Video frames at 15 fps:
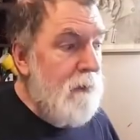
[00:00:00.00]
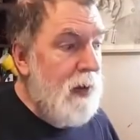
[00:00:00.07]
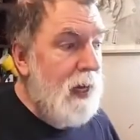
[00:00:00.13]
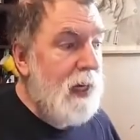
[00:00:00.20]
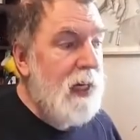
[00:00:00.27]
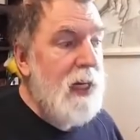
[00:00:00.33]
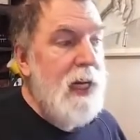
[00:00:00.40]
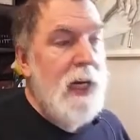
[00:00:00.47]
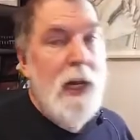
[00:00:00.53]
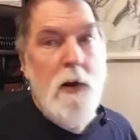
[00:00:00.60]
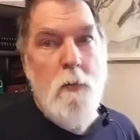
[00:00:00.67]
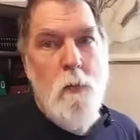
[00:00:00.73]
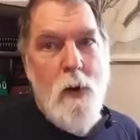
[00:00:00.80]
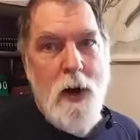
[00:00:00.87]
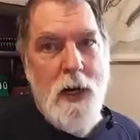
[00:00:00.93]
a
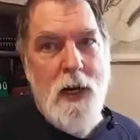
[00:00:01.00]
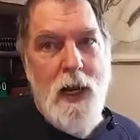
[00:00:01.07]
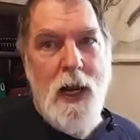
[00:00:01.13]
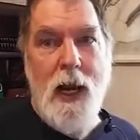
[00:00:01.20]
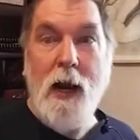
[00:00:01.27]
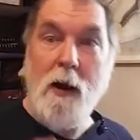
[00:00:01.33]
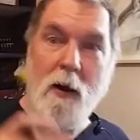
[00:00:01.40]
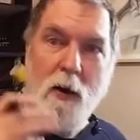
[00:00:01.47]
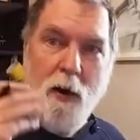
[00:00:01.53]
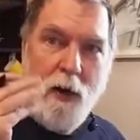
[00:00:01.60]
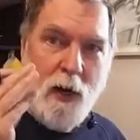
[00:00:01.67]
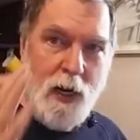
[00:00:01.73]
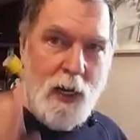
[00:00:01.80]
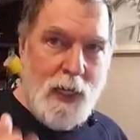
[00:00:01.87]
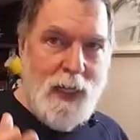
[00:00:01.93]
leading one here.
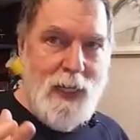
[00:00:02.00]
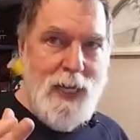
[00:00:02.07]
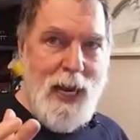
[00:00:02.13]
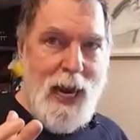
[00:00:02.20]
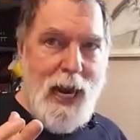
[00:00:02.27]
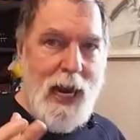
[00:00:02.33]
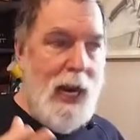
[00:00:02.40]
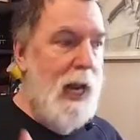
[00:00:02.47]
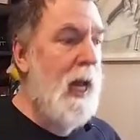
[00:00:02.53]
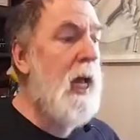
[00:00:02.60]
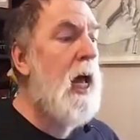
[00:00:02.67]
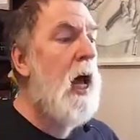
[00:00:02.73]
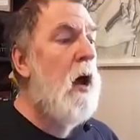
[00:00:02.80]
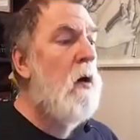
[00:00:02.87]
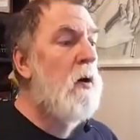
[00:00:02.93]
Yay!
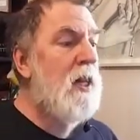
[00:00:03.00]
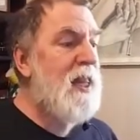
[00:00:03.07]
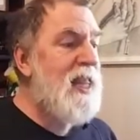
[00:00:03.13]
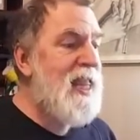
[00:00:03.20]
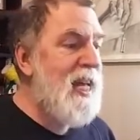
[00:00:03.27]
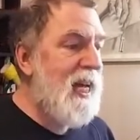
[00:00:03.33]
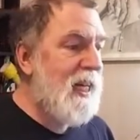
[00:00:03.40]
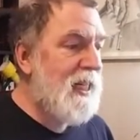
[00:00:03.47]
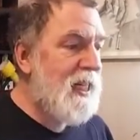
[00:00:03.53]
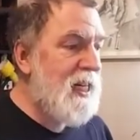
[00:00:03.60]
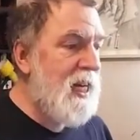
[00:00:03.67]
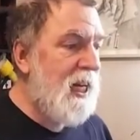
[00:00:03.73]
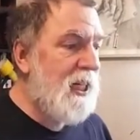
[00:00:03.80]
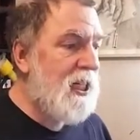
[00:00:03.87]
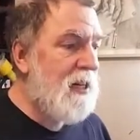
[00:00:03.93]
This
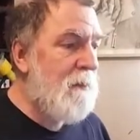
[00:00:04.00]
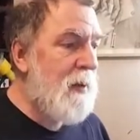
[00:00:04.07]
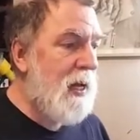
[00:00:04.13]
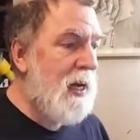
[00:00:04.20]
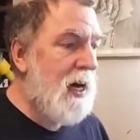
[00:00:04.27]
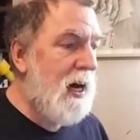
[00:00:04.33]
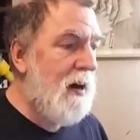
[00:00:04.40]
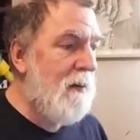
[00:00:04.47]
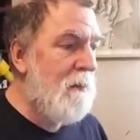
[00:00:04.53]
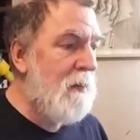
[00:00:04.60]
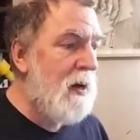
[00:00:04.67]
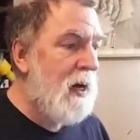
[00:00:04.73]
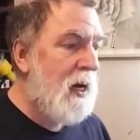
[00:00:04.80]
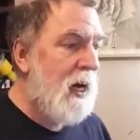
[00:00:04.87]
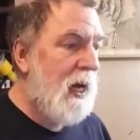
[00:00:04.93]
needs to become
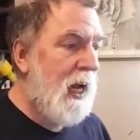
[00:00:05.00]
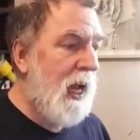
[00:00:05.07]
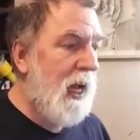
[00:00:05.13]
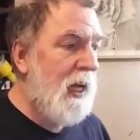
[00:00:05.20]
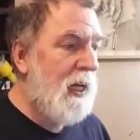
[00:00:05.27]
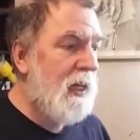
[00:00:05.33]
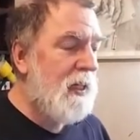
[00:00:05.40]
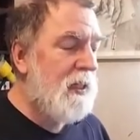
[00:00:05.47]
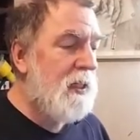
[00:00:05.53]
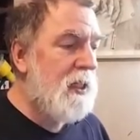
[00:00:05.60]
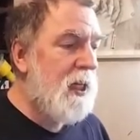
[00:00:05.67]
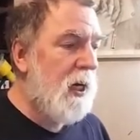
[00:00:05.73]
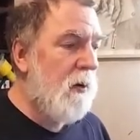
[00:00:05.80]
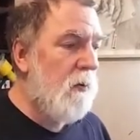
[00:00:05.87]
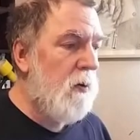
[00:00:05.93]
a
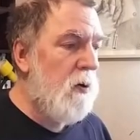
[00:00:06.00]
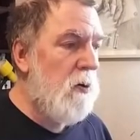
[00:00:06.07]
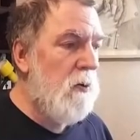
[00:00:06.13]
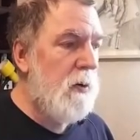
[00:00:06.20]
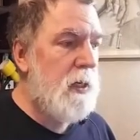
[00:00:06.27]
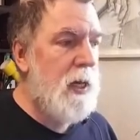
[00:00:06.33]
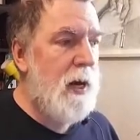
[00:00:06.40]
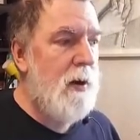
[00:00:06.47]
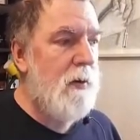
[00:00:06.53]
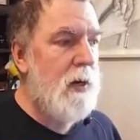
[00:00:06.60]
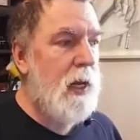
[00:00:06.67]
0 down